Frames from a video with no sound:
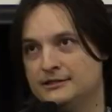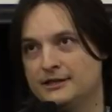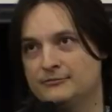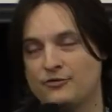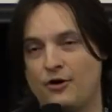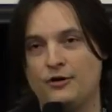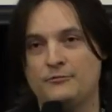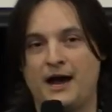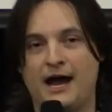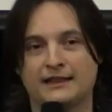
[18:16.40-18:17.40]
some
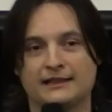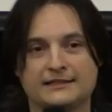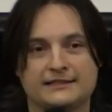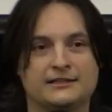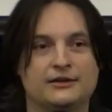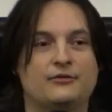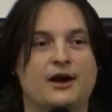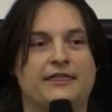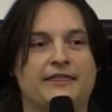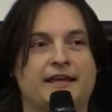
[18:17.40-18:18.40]
role models who
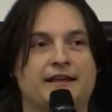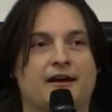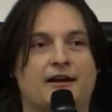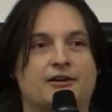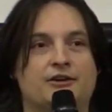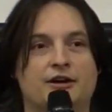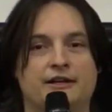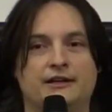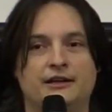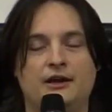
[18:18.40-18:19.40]
I think are
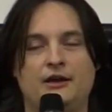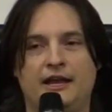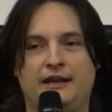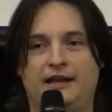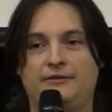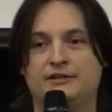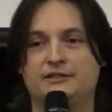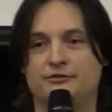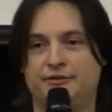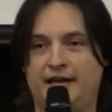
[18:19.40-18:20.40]
good. Anyway,
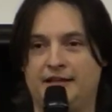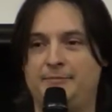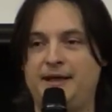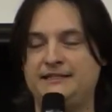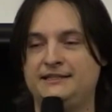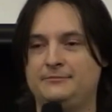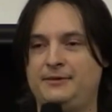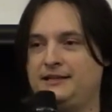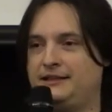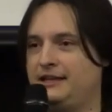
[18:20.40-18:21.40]
so yeah, the best
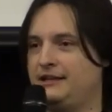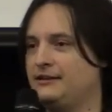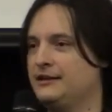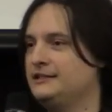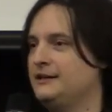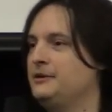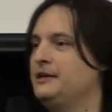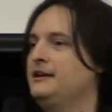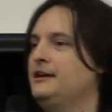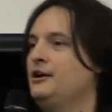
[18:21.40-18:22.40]
independent thinker is
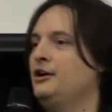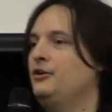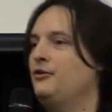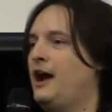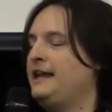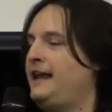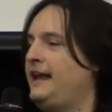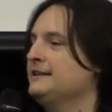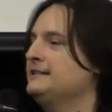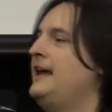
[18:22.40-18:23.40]
somebody who I
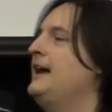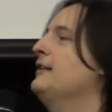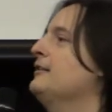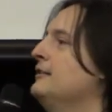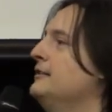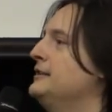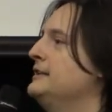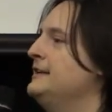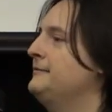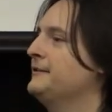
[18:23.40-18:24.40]
can't tell
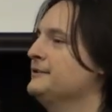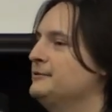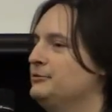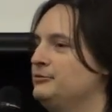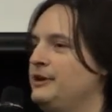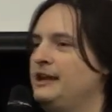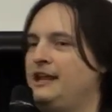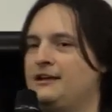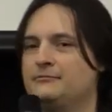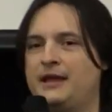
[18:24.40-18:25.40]
the difference between
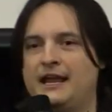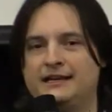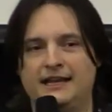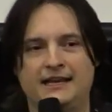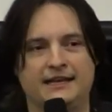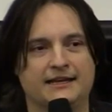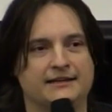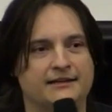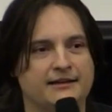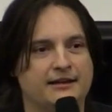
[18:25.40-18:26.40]
him and an
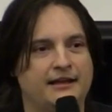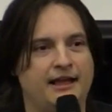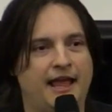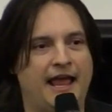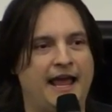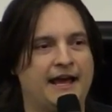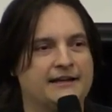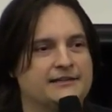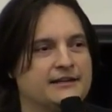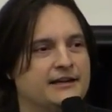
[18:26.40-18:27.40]
idiot.
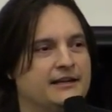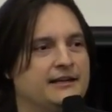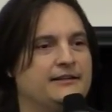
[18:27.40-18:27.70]
And